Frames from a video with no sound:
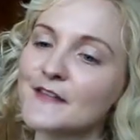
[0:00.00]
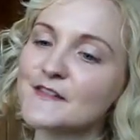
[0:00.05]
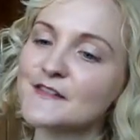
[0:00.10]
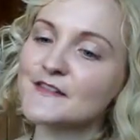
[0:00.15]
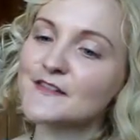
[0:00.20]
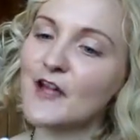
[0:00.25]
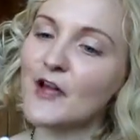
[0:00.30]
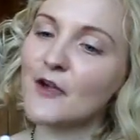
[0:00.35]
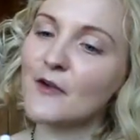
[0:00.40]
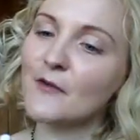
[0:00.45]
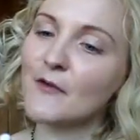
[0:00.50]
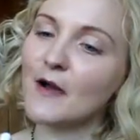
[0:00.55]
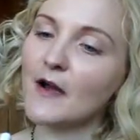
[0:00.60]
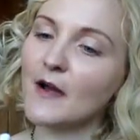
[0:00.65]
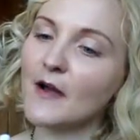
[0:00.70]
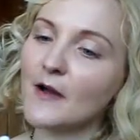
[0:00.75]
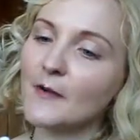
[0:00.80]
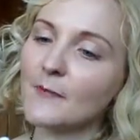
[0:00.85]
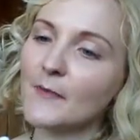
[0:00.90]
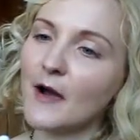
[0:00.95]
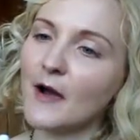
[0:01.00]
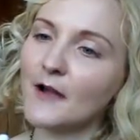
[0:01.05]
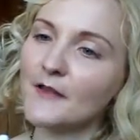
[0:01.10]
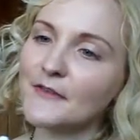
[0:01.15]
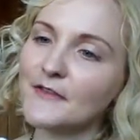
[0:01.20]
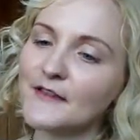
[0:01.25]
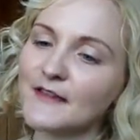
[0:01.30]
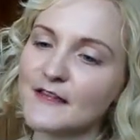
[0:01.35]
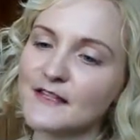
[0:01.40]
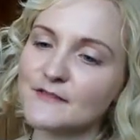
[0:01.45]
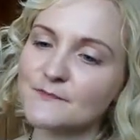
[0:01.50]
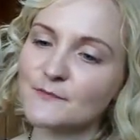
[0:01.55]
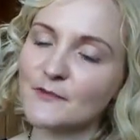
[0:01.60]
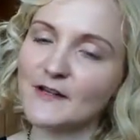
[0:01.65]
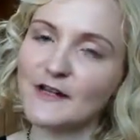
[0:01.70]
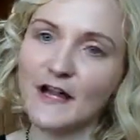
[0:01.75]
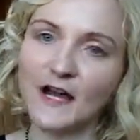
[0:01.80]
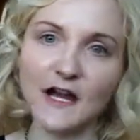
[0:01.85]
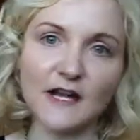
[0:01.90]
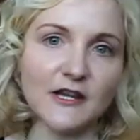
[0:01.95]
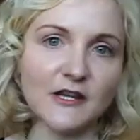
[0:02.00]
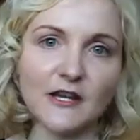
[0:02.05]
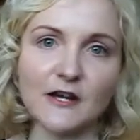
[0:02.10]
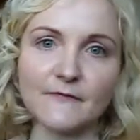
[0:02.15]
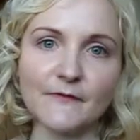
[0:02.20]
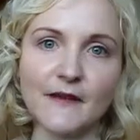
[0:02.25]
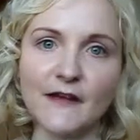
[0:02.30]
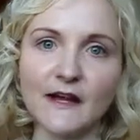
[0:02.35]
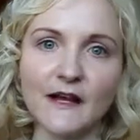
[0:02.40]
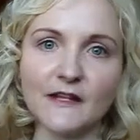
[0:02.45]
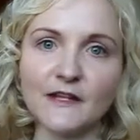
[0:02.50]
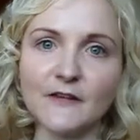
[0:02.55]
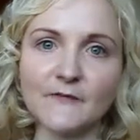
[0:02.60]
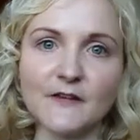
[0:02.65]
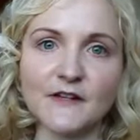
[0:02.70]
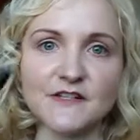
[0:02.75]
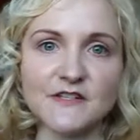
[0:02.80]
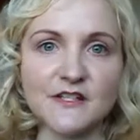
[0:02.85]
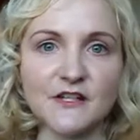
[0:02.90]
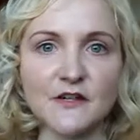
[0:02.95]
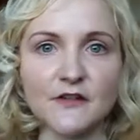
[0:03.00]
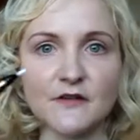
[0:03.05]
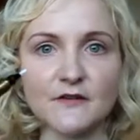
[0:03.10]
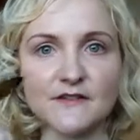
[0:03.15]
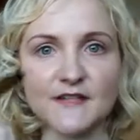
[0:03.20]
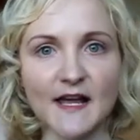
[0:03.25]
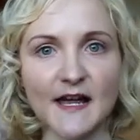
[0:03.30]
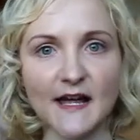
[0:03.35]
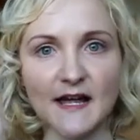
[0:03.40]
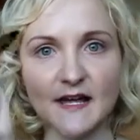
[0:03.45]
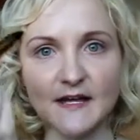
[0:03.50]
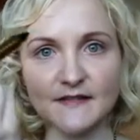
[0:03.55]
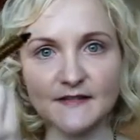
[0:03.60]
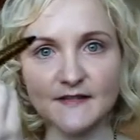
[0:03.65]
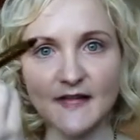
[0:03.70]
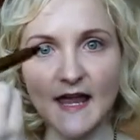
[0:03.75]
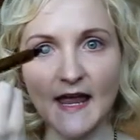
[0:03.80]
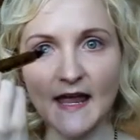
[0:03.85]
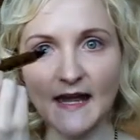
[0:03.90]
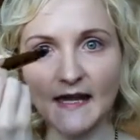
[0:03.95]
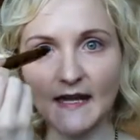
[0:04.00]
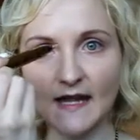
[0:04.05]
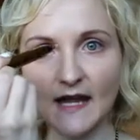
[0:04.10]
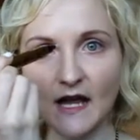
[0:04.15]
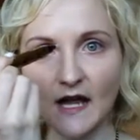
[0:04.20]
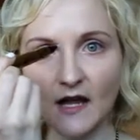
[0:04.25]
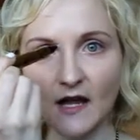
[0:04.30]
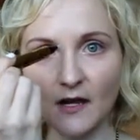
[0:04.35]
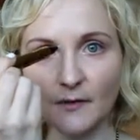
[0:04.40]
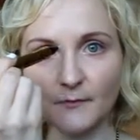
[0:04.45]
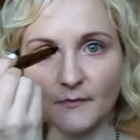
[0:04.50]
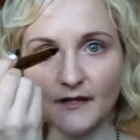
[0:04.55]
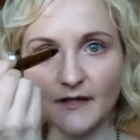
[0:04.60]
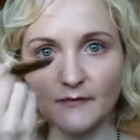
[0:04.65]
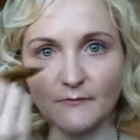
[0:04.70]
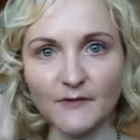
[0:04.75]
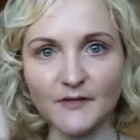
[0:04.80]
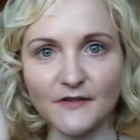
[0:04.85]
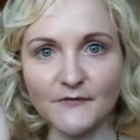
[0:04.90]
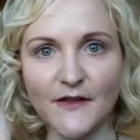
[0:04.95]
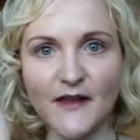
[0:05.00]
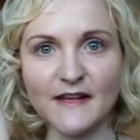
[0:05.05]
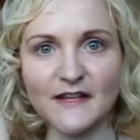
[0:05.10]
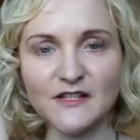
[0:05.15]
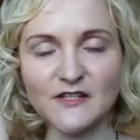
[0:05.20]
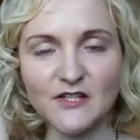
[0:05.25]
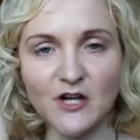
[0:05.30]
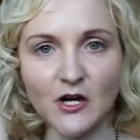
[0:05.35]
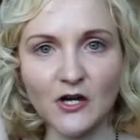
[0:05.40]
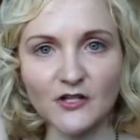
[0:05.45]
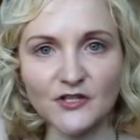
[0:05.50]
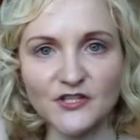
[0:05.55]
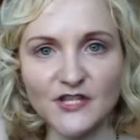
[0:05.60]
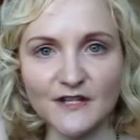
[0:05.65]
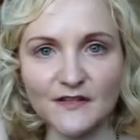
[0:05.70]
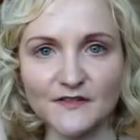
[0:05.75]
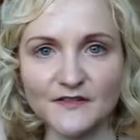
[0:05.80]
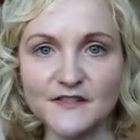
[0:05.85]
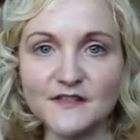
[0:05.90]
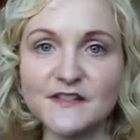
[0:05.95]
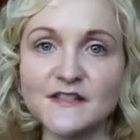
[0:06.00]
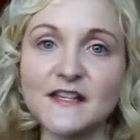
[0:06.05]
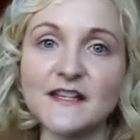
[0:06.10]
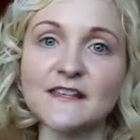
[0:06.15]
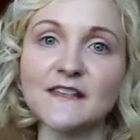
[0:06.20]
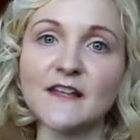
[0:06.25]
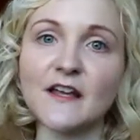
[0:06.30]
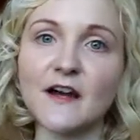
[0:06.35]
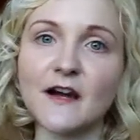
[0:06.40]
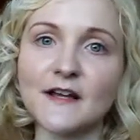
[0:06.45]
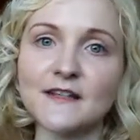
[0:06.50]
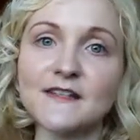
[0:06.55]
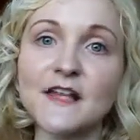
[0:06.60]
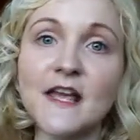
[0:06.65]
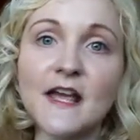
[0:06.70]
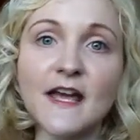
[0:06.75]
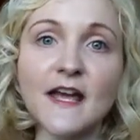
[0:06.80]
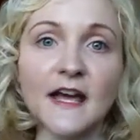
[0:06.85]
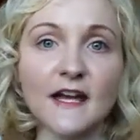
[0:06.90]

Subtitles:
So I think it's brilliant. I love it. I love it to use as a getting rid of any dark shadows underneath the eyes.